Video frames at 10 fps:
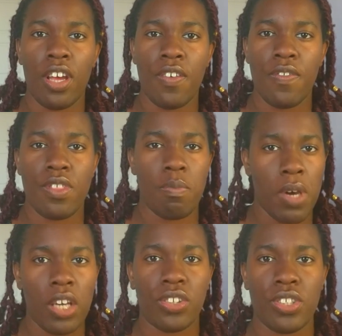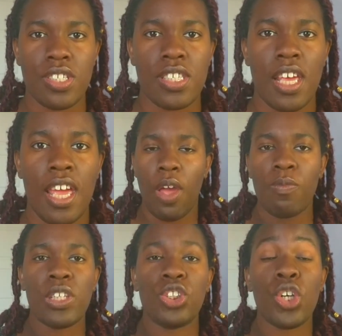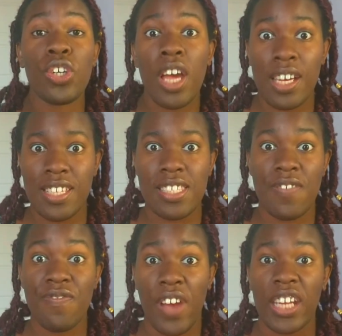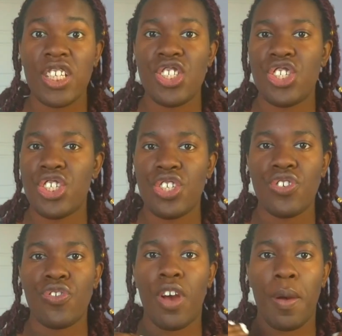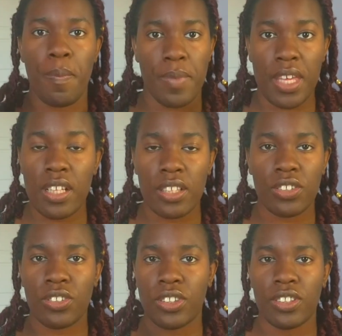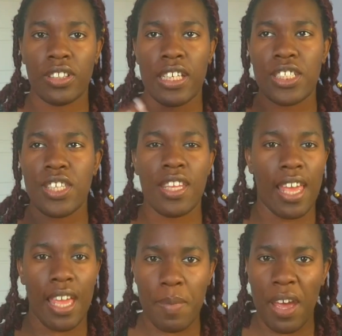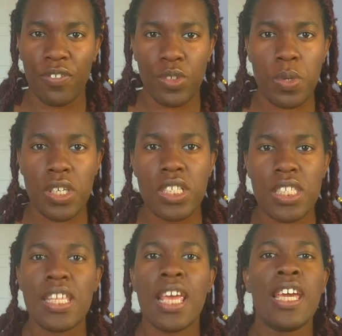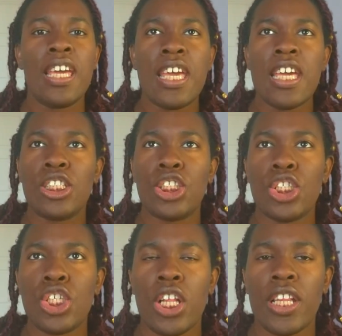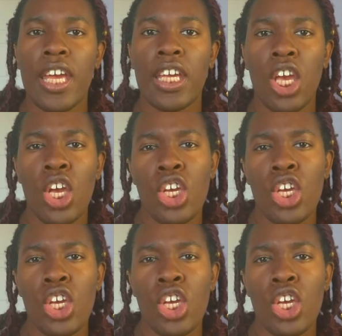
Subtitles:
of the models. And when jeong-ha is invited to a meal or like to the game afterwards, she's all like,